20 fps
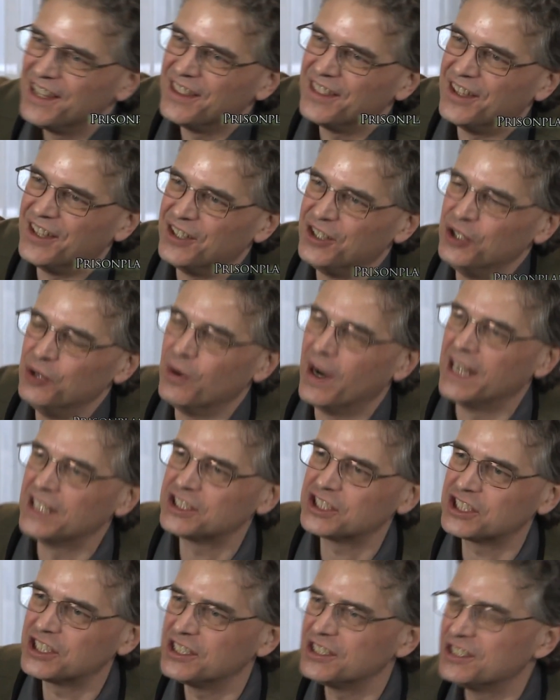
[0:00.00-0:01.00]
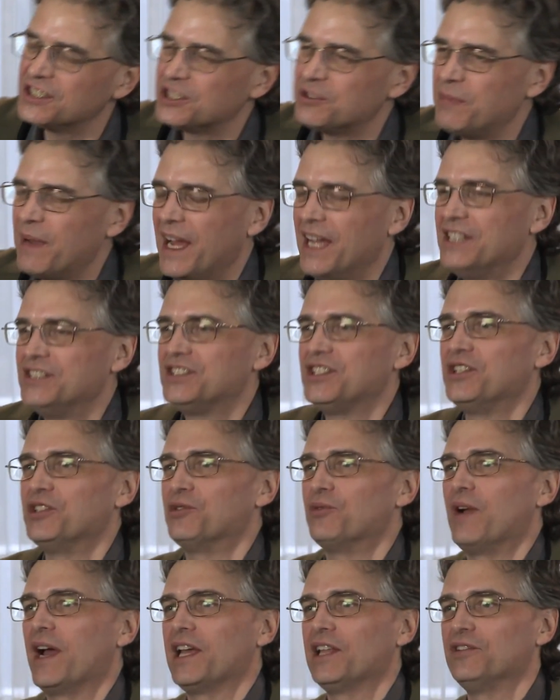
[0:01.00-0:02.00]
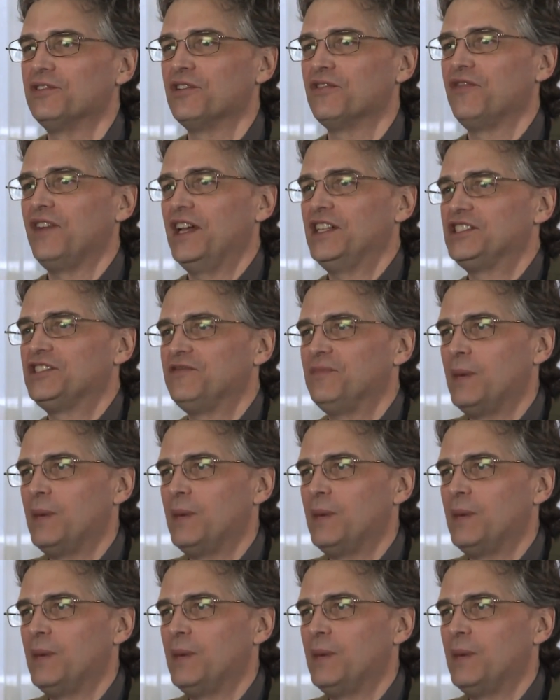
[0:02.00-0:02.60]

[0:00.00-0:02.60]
The U.S. spends in the regular defense